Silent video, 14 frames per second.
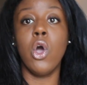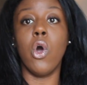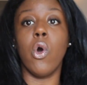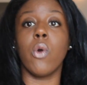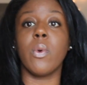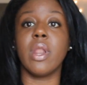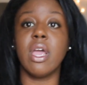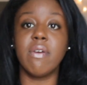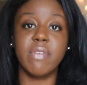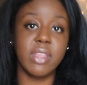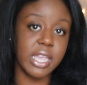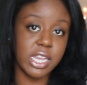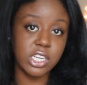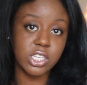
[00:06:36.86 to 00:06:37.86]
or whatever
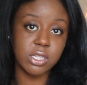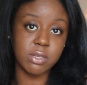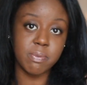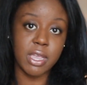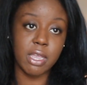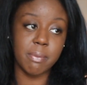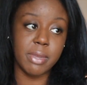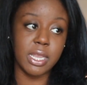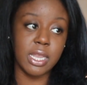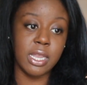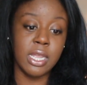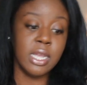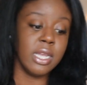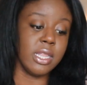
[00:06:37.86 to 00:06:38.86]
the case may
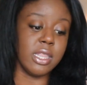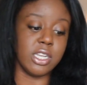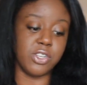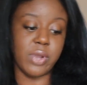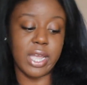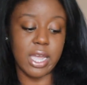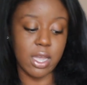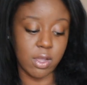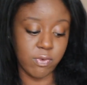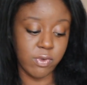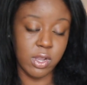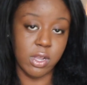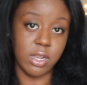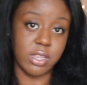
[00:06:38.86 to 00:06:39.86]
be that you
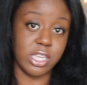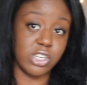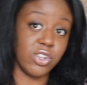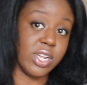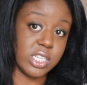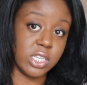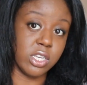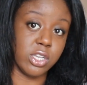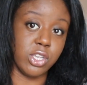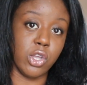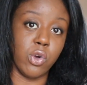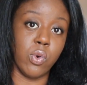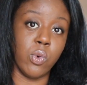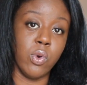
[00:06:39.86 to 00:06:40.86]
have, that you like to
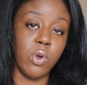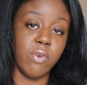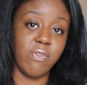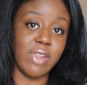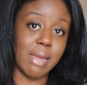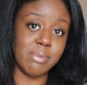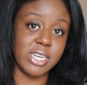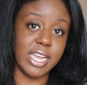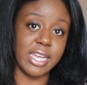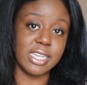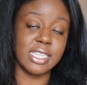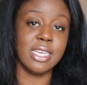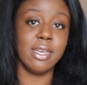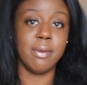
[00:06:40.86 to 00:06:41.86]
cook your
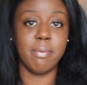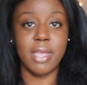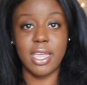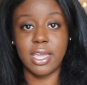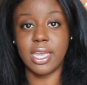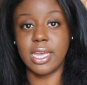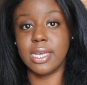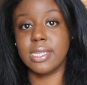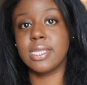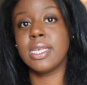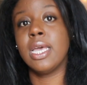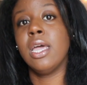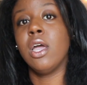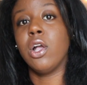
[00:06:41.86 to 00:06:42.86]
flapjacks,
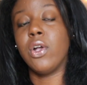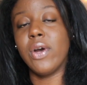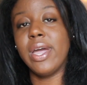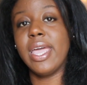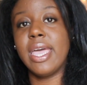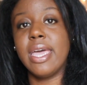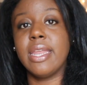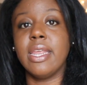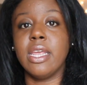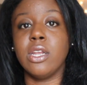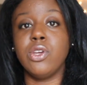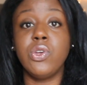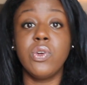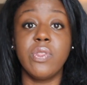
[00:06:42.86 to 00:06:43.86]
pancakes. Go ahead
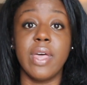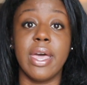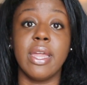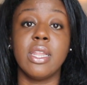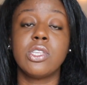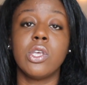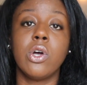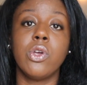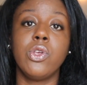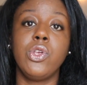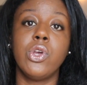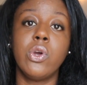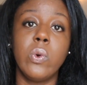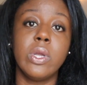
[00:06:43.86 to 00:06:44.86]
and do that. So
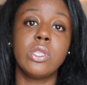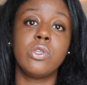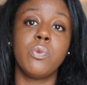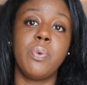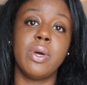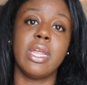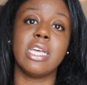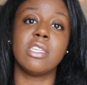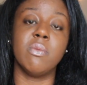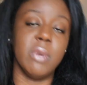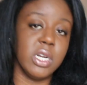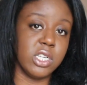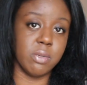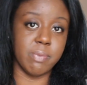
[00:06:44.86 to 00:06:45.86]
you're going to put as
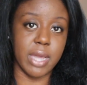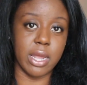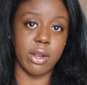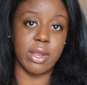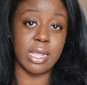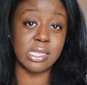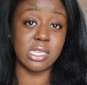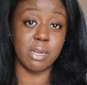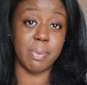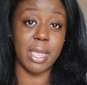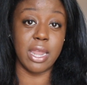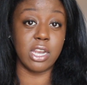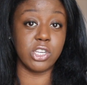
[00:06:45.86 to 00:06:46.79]
much batter into the pan